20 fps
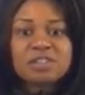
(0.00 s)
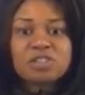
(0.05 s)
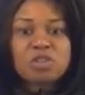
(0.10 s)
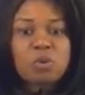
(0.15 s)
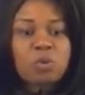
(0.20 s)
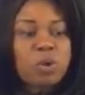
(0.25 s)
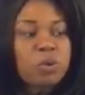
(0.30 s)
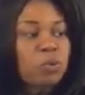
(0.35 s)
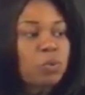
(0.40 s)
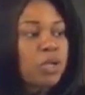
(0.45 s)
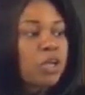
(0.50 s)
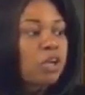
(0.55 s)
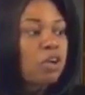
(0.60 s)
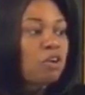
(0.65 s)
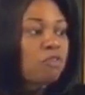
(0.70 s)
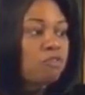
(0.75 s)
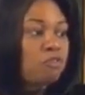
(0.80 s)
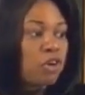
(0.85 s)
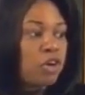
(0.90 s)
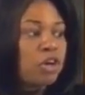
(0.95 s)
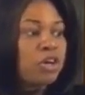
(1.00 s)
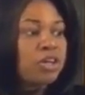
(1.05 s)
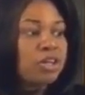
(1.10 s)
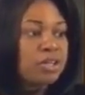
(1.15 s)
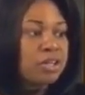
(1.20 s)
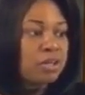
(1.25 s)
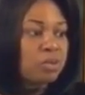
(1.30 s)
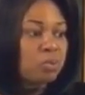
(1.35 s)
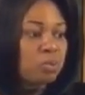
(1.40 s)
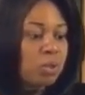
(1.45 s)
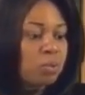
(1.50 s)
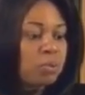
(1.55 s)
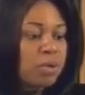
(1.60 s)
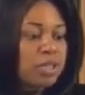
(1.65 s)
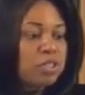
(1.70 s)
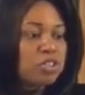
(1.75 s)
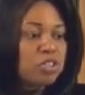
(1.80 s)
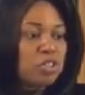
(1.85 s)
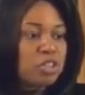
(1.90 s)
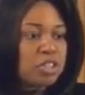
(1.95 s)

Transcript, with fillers: So when we converted and we went